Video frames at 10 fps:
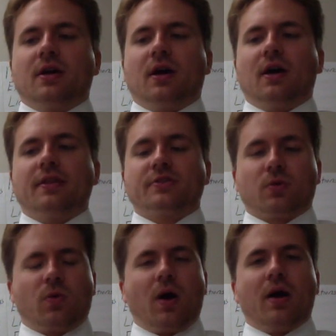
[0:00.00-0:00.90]
that's
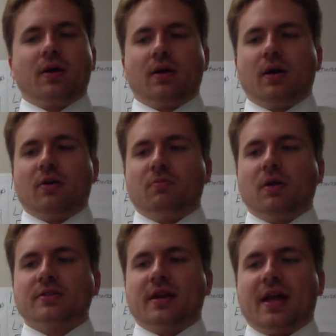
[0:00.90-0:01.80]
required of
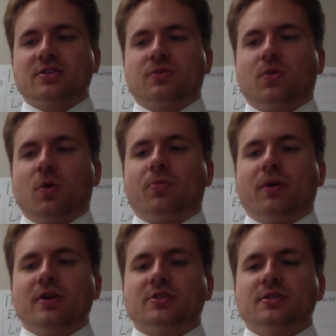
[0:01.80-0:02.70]
multinational
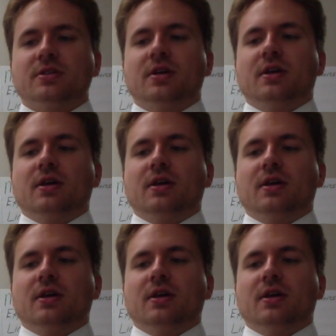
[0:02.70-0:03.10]
corporations